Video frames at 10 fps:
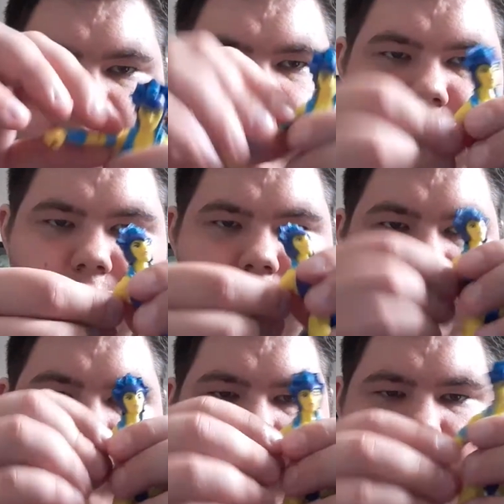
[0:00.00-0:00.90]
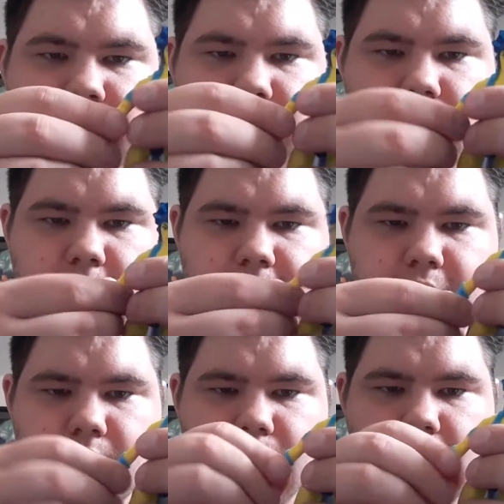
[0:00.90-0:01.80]
They can go back and forth.
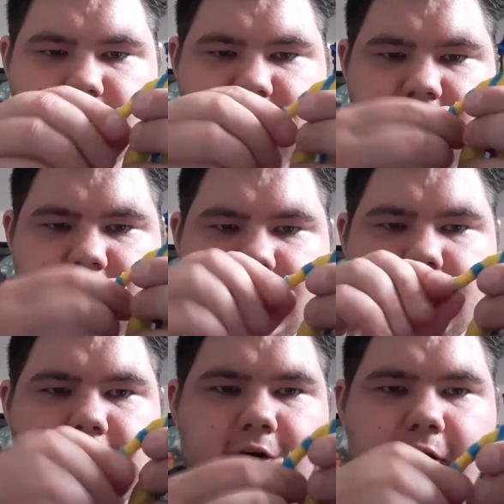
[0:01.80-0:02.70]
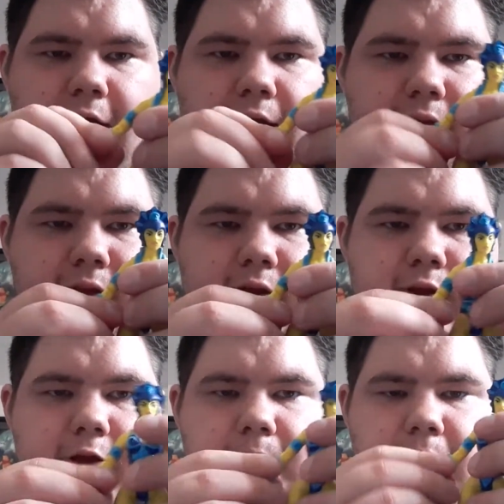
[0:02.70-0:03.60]
Rotate here at
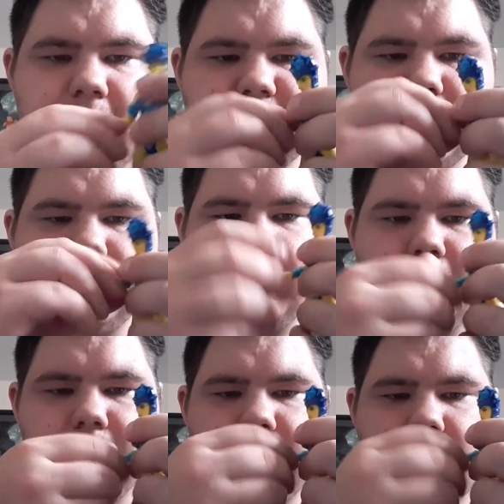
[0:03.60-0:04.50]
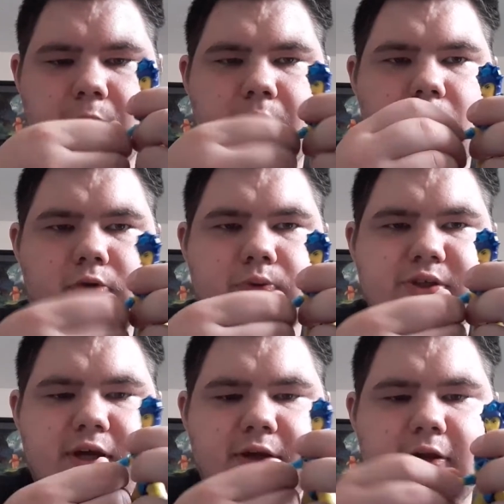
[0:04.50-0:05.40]
the bicep, bend at the elbow,
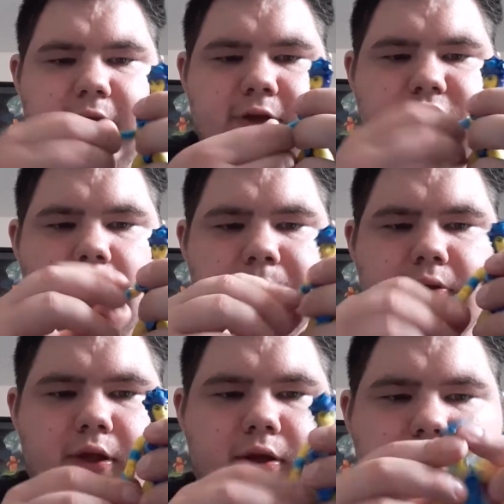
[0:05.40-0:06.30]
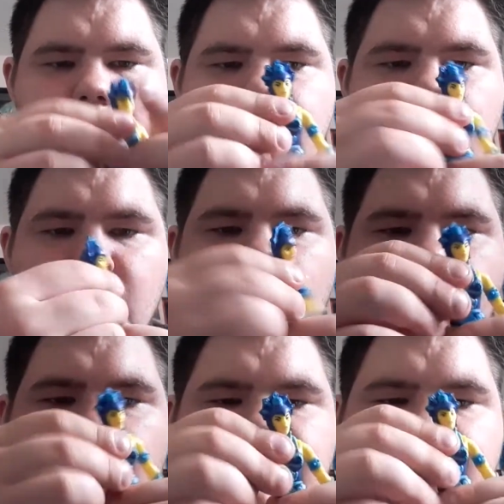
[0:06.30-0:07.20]
rotate, hinge up and down,
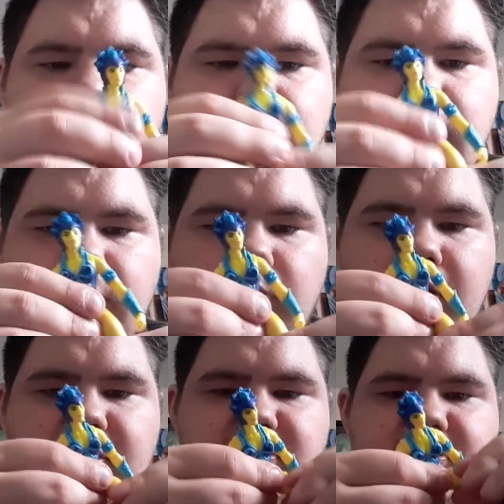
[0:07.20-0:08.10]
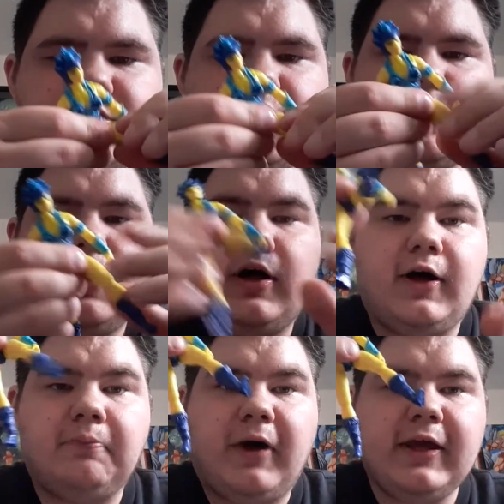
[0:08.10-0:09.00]
rotate here at the waist.
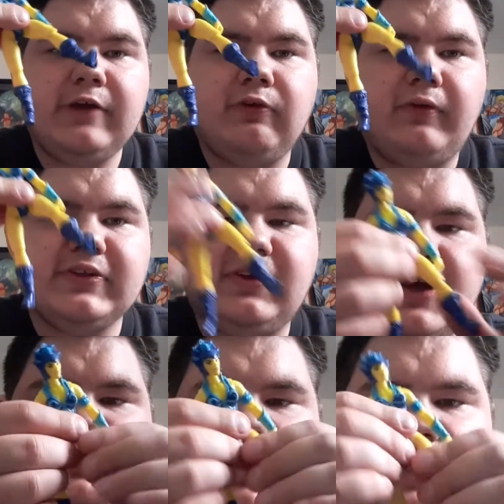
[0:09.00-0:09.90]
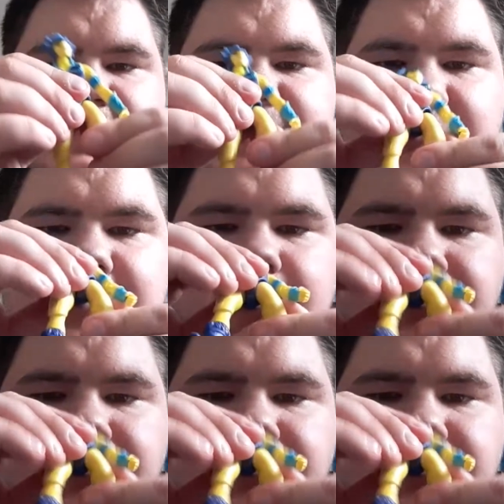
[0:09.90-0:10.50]
My Evil Lyn's legs are kind of tight,